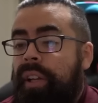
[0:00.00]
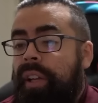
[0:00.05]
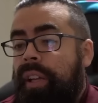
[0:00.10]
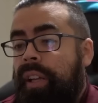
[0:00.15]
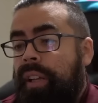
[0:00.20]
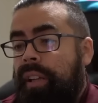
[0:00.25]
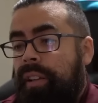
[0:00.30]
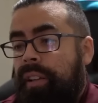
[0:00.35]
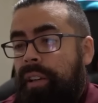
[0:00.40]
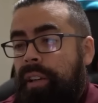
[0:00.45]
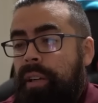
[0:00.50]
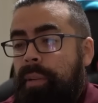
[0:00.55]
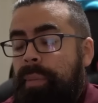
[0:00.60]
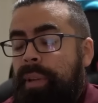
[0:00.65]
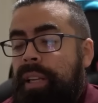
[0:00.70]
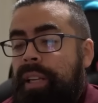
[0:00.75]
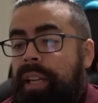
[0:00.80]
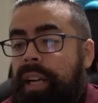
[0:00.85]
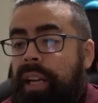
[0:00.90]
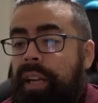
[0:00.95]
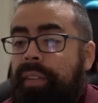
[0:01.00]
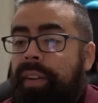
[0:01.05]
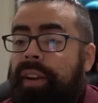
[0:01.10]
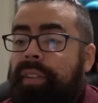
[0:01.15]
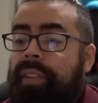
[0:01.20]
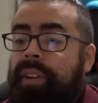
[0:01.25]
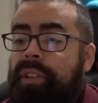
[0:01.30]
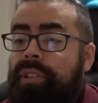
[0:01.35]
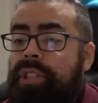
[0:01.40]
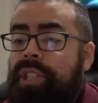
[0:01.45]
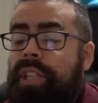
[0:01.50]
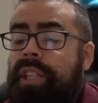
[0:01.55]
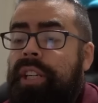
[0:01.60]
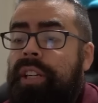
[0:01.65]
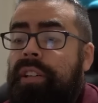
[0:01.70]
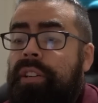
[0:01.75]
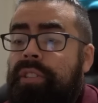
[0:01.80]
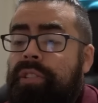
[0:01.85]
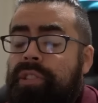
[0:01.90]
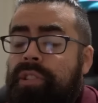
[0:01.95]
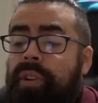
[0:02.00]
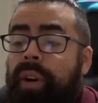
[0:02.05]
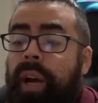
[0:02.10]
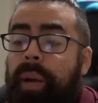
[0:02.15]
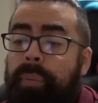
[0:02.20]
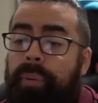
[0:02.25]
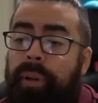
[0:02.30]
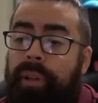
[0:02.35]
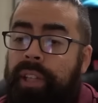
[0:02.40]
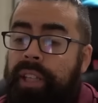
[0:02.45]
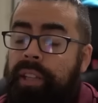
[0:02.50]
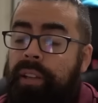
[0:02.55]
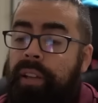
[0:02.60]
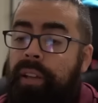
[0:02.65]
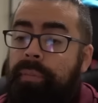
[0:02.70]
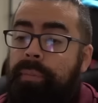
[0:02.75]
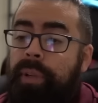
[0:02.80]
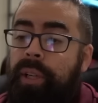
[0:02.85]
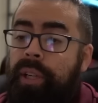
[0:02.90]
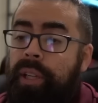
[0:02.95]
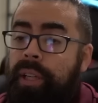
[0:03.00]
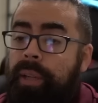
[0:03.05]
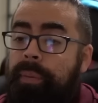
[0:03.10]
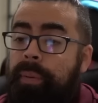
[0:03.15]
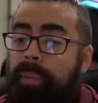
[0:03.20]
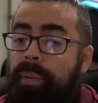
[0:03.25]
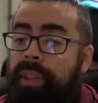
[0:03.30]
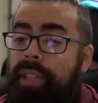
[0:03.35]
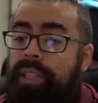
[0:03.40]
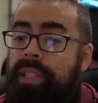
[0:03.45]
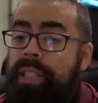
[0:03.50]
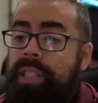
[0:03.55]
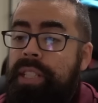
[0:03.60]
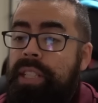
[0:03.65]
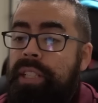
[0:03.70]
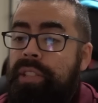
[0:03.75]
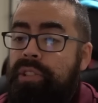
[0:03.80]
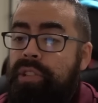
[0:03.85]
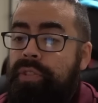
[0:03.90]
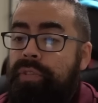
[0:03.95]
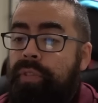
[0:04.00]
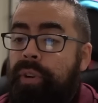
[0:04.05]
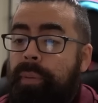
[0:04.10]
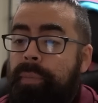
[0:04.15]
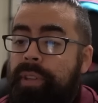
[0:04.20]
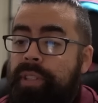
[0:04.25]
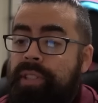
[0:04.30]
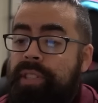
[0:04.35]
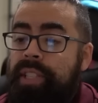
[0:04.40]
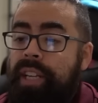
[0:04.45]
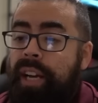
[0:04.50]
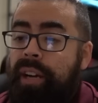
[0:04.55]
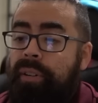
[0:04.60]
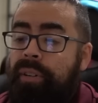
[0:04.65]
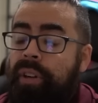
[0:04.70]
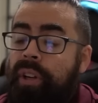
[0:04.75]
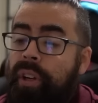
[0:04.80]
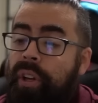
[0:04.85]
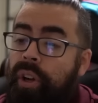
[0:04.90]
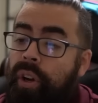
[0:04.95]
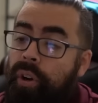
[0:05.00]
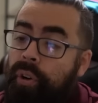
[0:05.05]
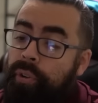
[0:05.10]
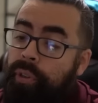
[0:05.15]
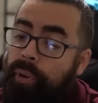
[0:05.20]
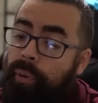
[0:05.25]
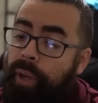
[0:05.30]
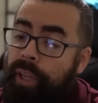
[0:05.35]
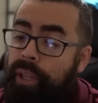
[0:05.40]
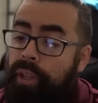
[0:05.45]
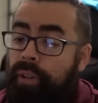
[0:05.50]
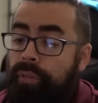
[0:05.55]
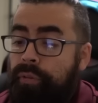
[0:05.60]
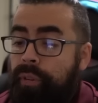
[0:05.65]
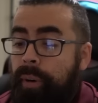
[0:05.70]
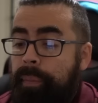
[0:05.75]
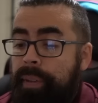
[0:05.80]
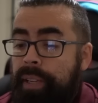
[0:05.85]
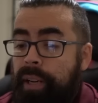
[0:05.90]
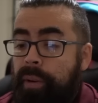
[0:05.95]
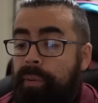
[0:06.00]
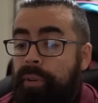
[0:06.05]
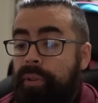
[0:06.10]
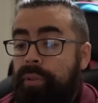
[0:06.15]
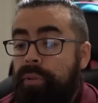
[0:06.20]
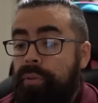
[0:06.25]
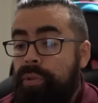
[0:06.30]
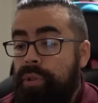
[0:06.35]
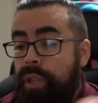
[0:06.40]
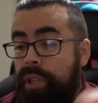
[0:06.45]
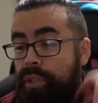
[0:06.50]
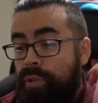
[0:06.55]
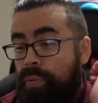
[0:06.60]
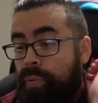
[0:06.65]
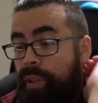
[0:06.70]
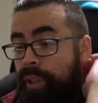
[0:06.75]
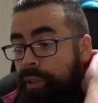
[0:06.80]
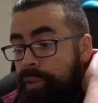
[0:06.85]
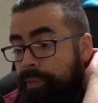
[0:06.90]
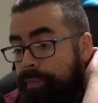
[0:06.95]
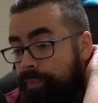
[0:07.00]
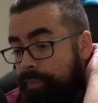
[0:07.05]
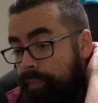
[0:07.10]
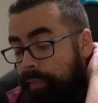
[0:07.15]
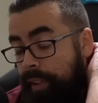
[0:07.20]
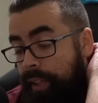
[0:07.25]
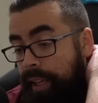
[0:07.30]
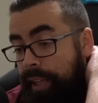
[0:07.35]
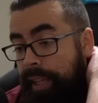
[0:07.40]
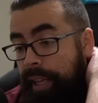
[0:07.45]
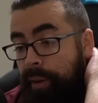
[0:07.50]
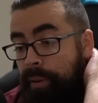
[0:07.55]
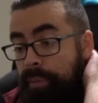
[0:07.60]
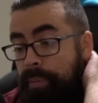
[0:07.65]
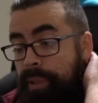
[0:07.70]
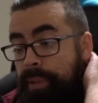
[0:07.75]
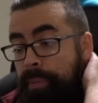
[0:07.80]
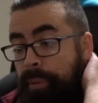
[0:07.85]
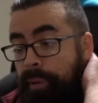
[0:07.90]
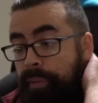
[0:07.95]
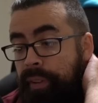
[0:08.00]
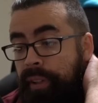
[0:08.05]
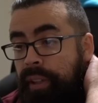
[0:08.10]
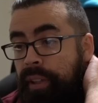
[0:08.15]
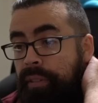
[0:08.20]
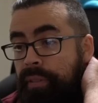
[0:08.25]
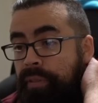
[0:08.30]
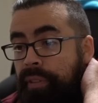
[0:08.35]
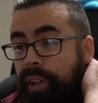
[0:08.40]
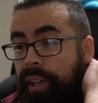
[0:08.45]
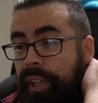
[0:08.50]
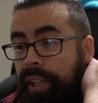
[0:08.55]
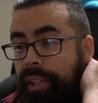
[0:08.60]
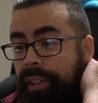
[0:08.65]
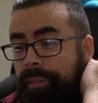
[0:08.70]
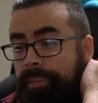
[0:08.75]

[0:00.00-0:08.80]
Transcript: They're going to be kind of out of energy here, so I probably am going to come in with the DD and just farm this down. Although I could farm it down with Goodra as well, and that would be perfectly fine.